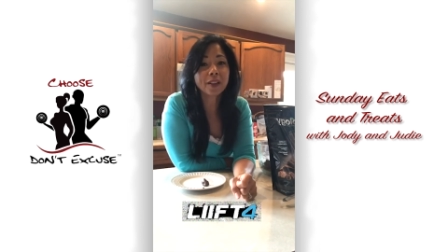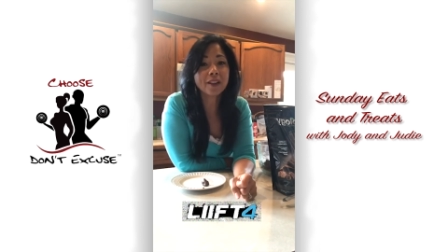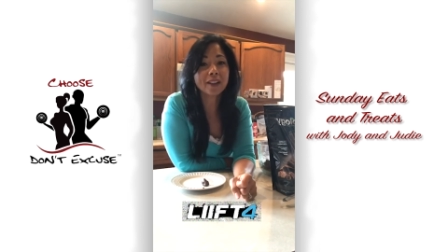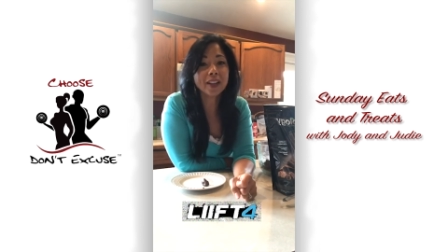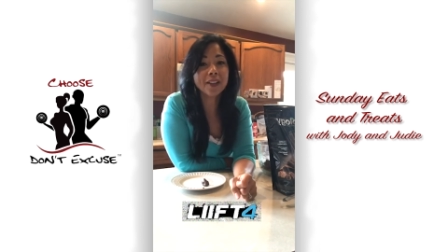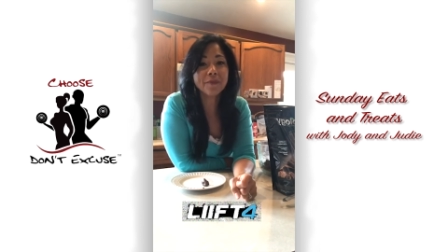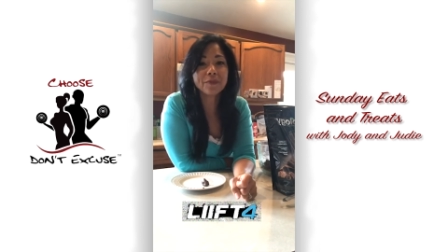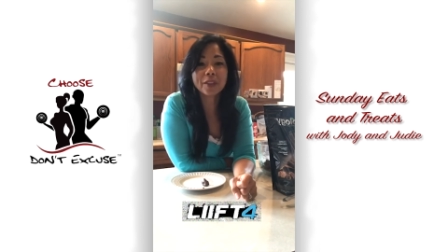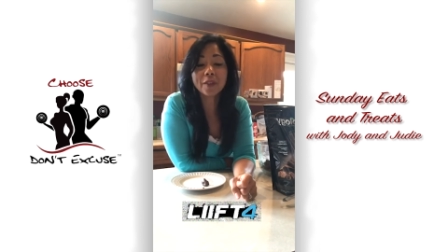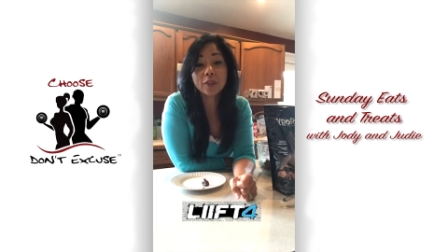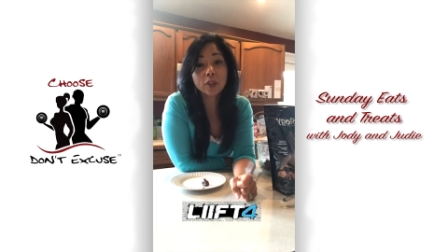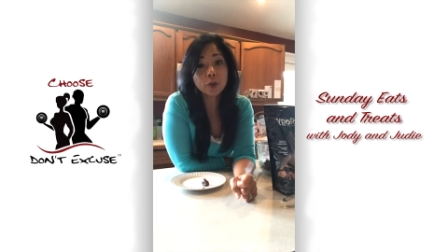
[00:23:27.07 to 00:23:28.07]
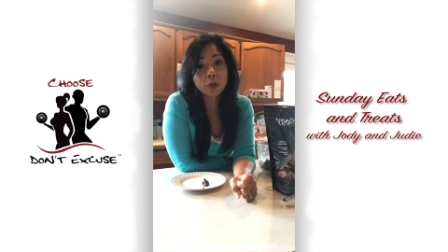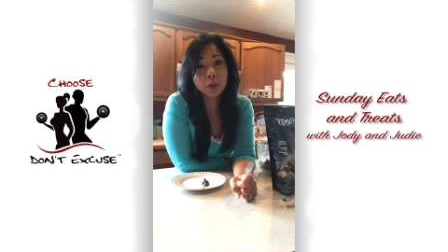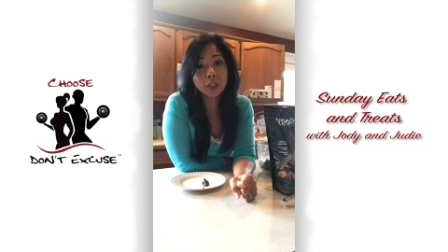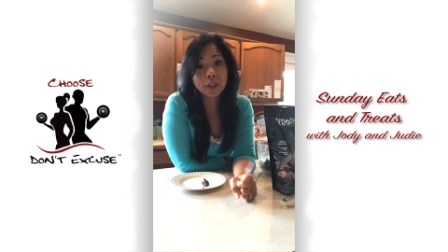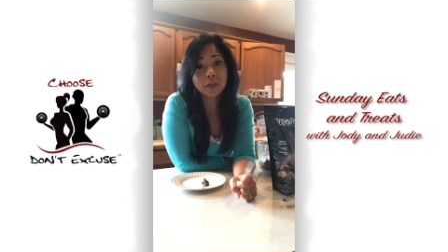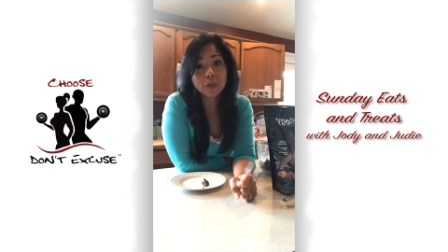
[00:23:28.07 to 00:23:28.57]
All right? If you don't know
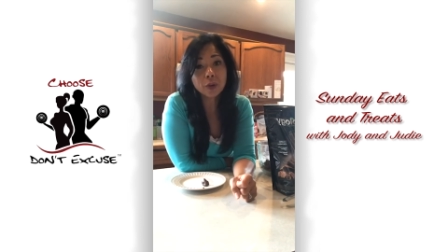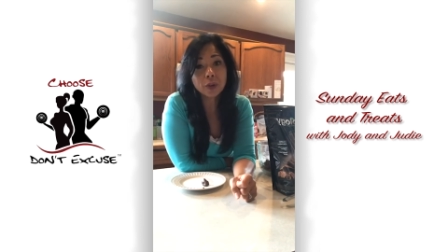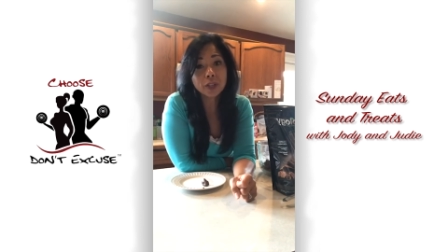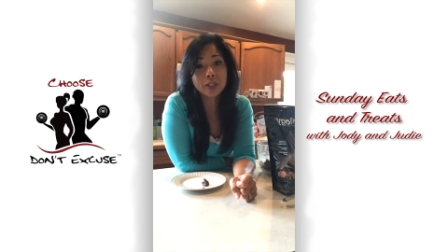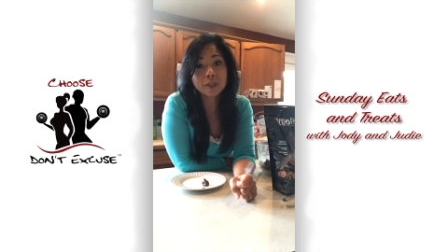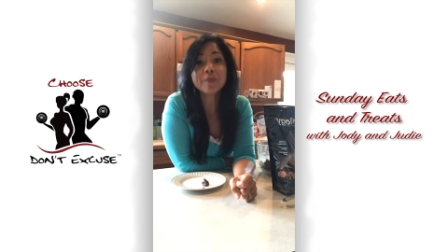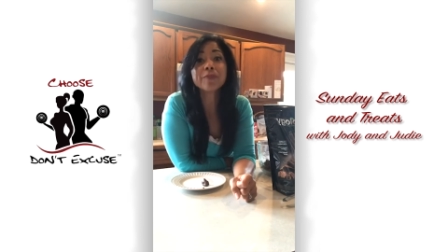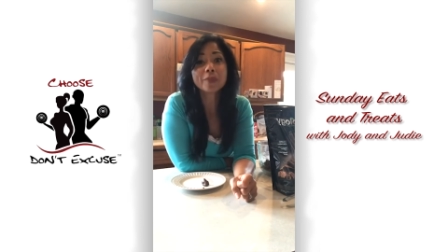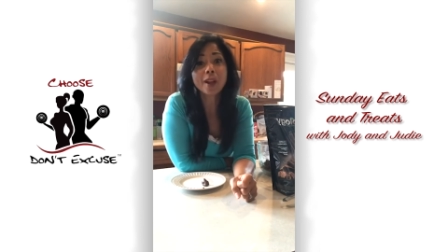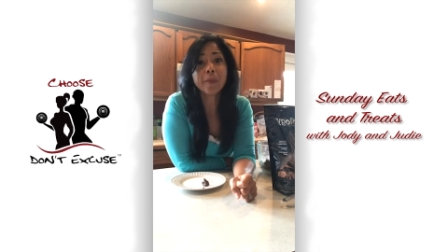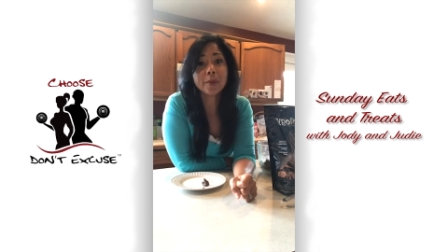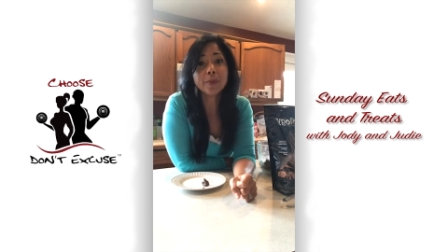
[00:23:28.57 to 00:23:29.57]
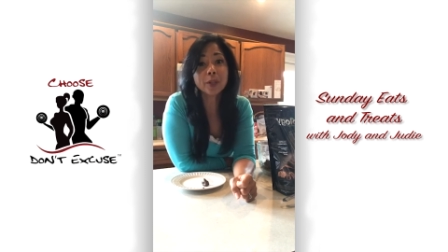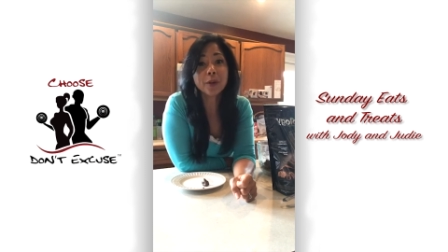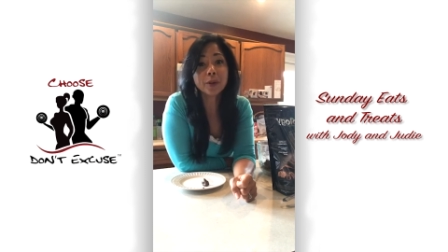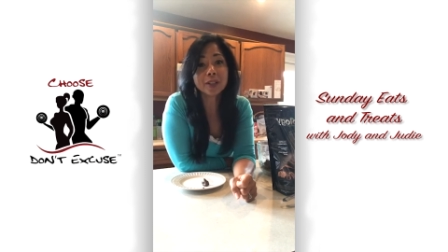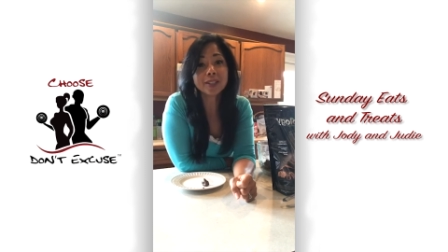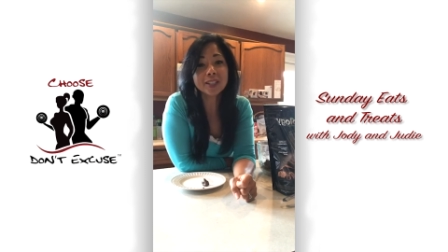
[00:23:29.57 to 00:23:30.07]
what Lift 4 is, comment below
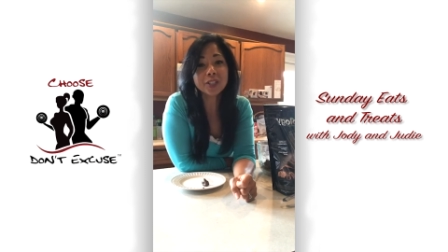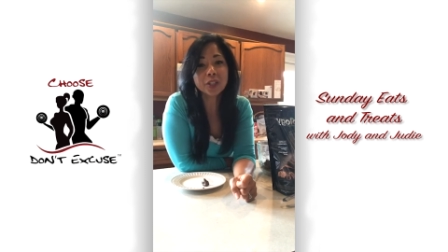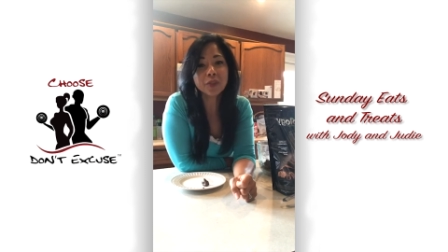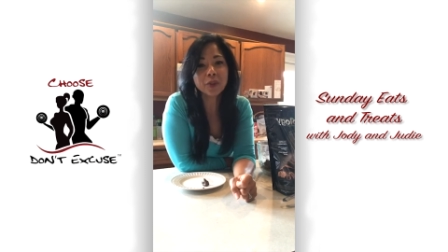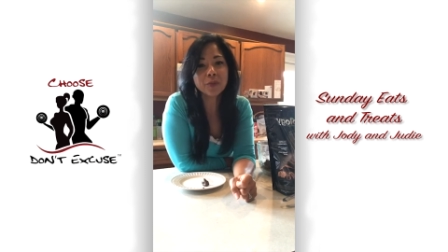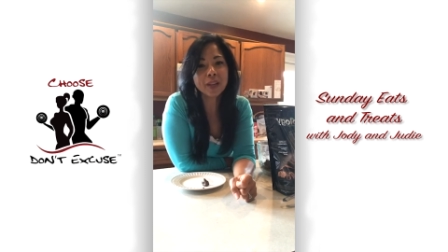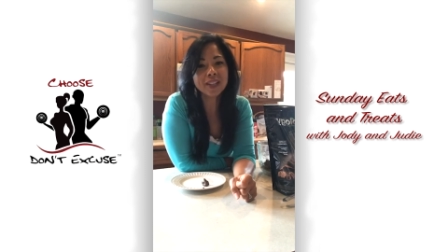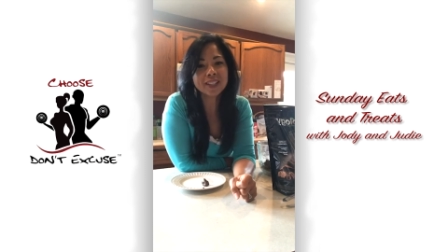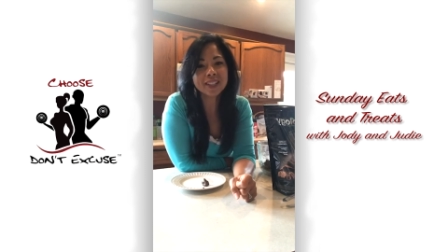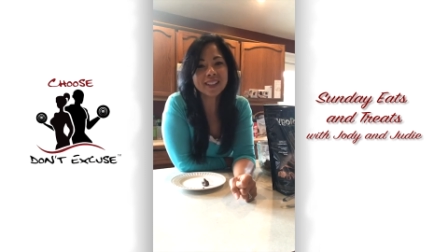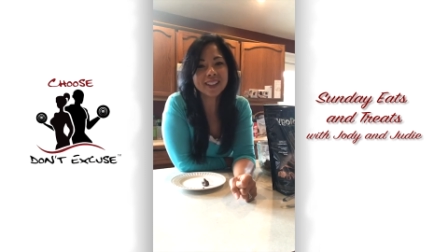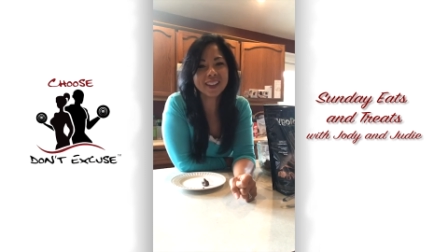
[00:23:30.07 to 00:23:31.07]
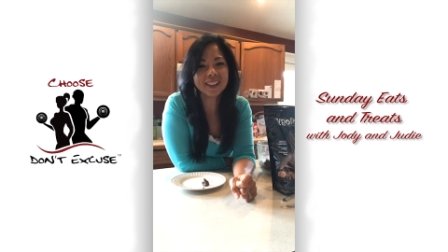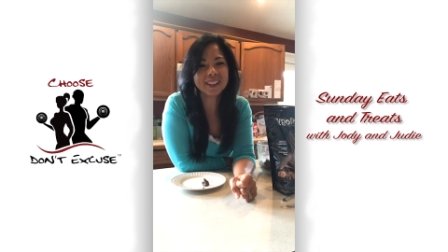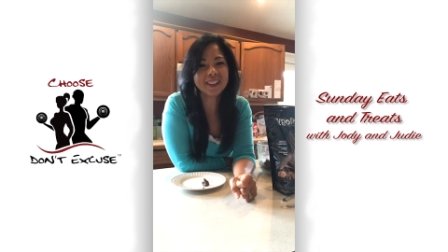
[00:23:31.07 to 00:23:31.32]
and I'll send you information.